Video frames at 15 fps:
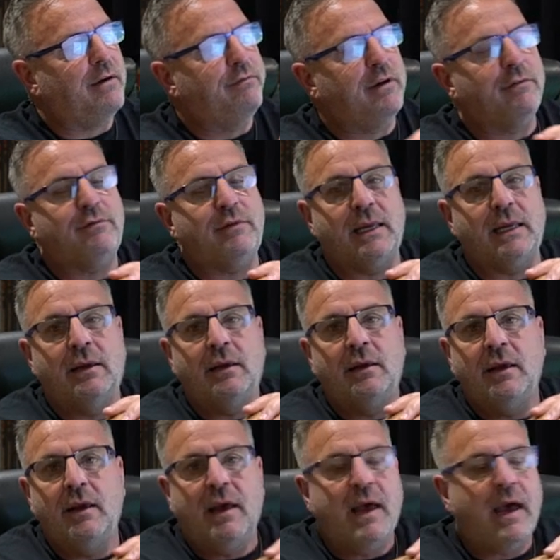50,
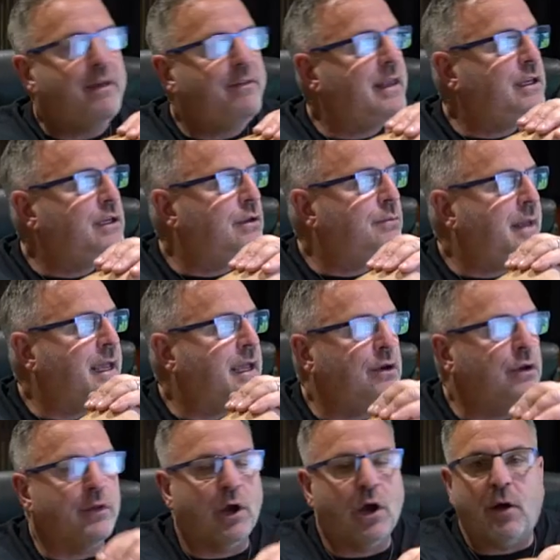and then you'd make
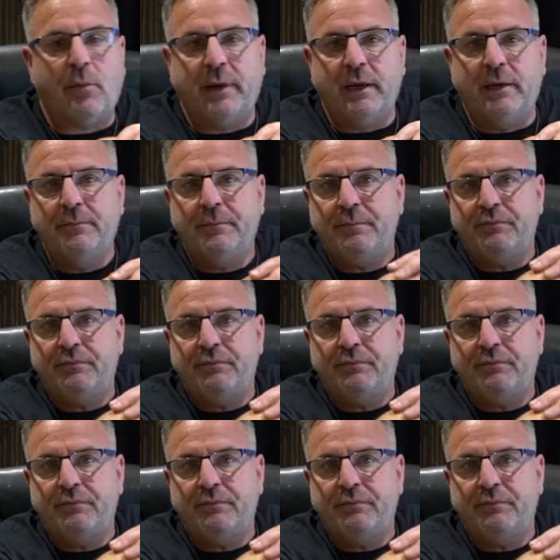another copy,